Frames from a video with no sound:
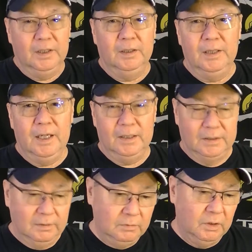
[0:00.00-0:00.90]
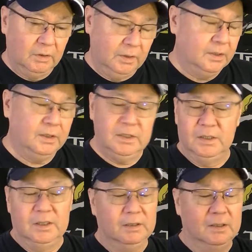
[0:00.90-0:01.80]
it had you know it,
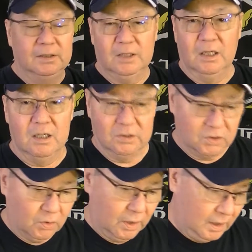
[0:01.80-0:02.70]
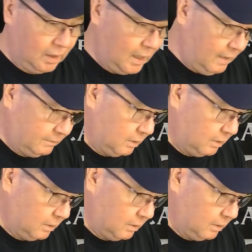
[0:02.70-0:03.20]
it, it's a long story. I have to